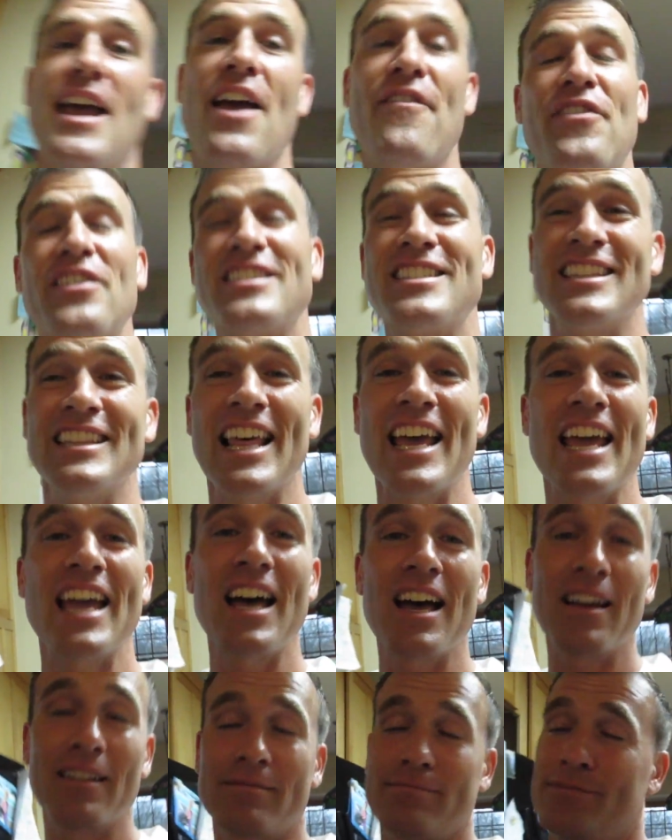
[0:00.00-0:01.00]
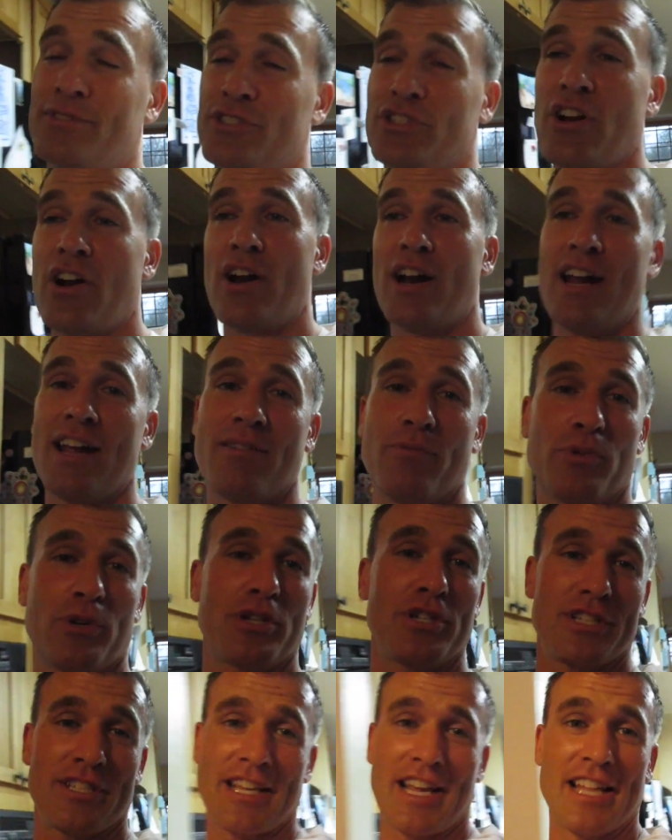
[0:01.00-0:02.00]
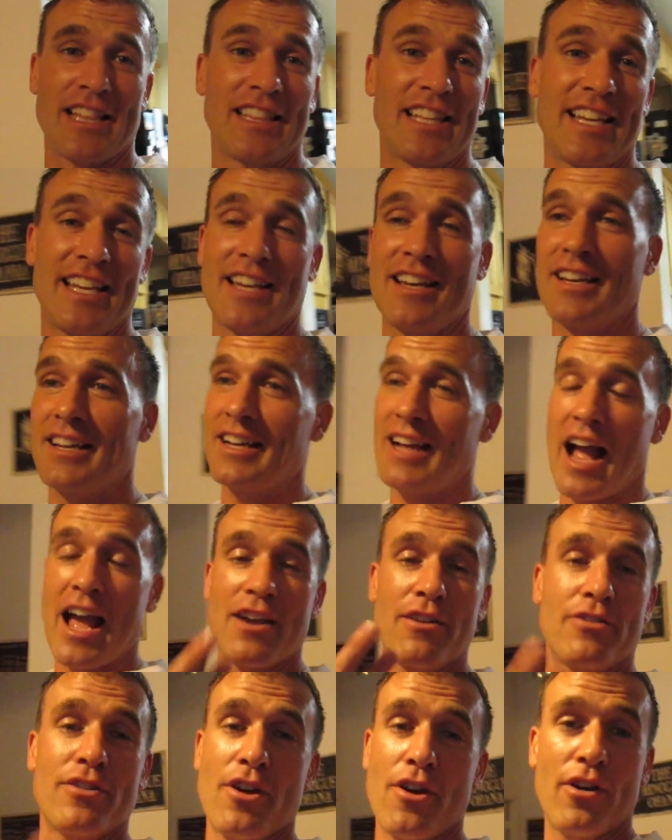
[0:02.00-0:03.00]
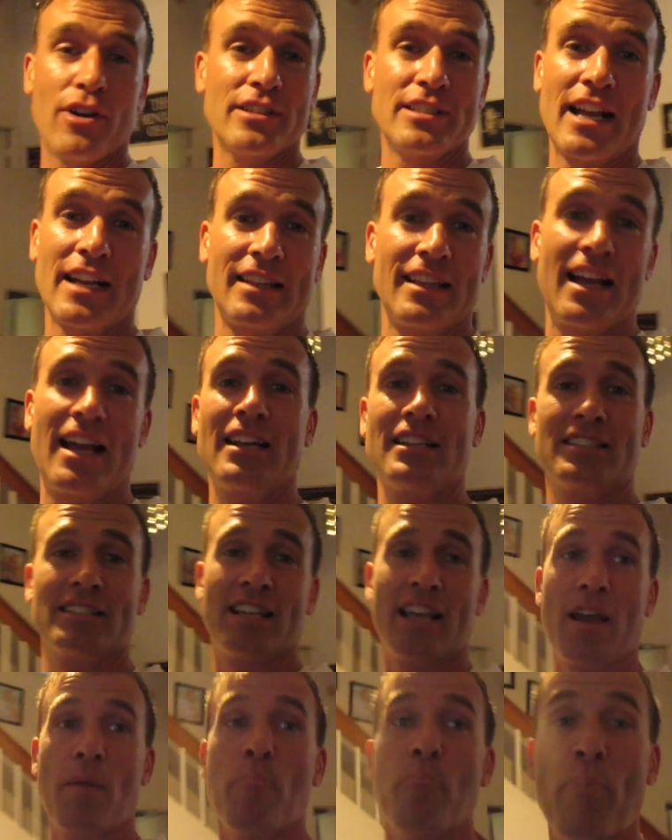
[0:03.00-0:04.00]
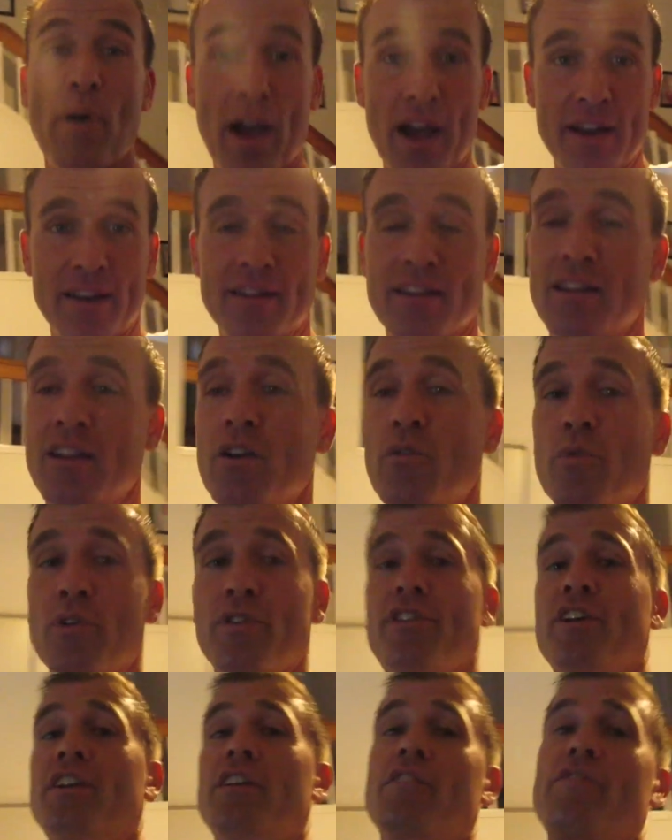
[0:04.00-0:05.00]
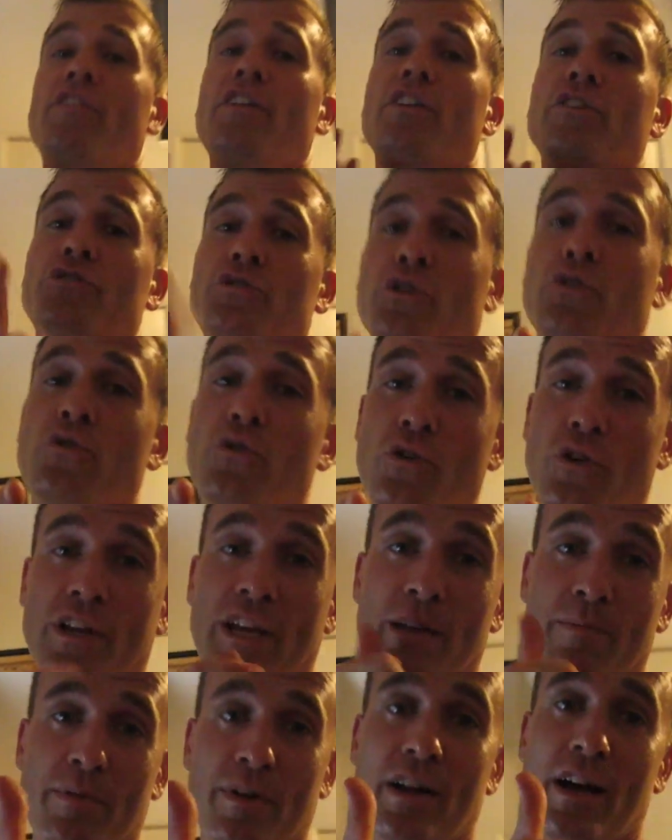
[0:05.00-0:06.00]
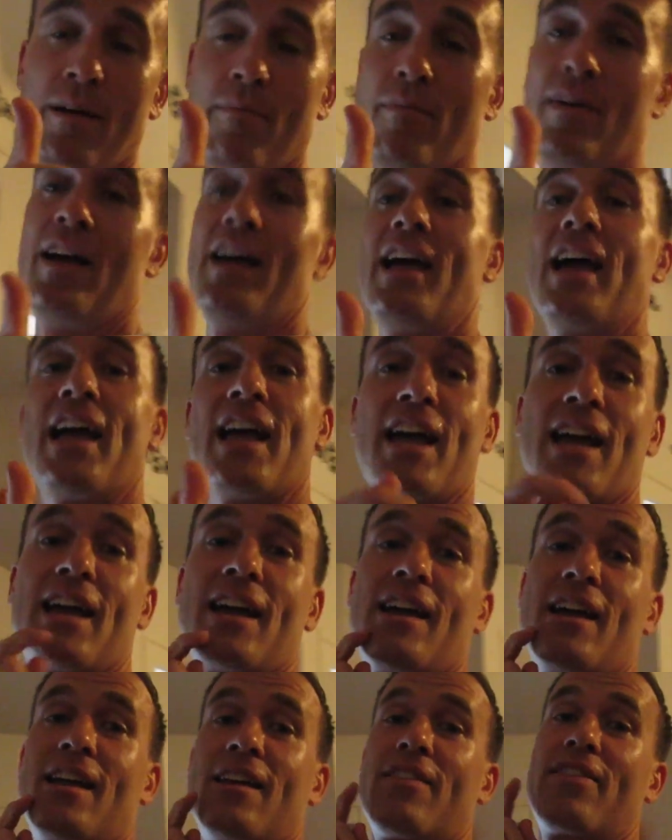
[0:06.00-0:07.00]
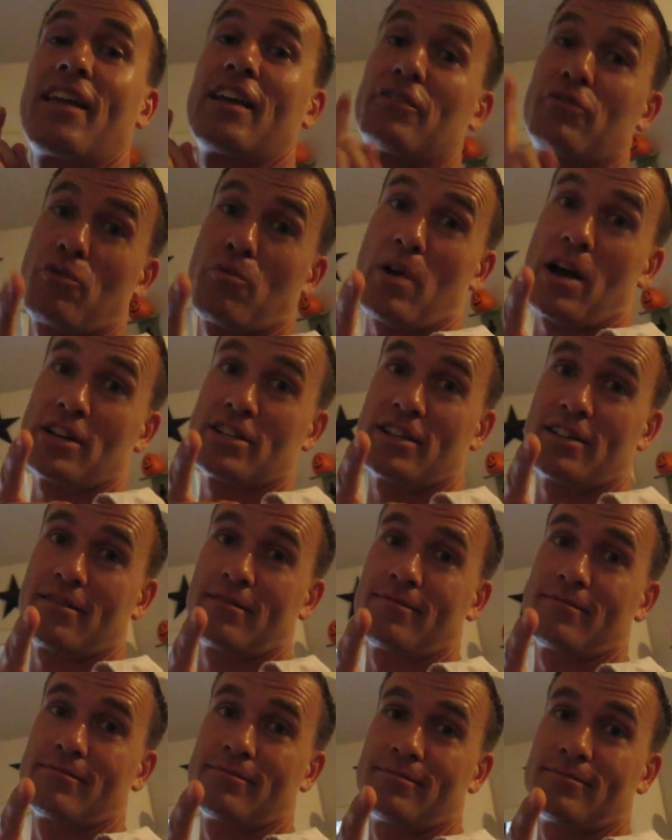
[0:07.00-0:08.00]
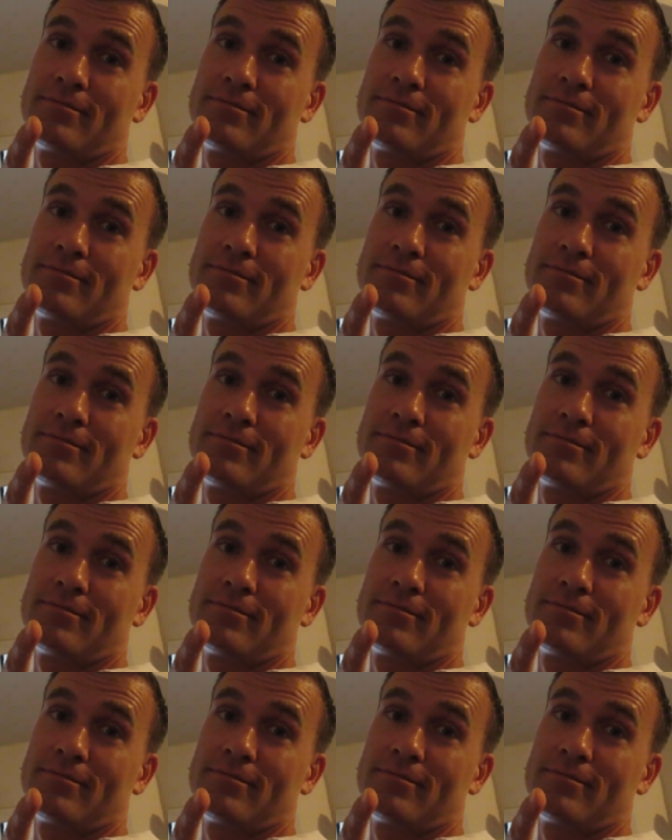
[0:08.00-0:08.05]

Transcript: If it's Leah, sorry, we're just saying Leah. I don't know exactly how to say it, but we think your videos are cool. Keep it up. And thanks for watching.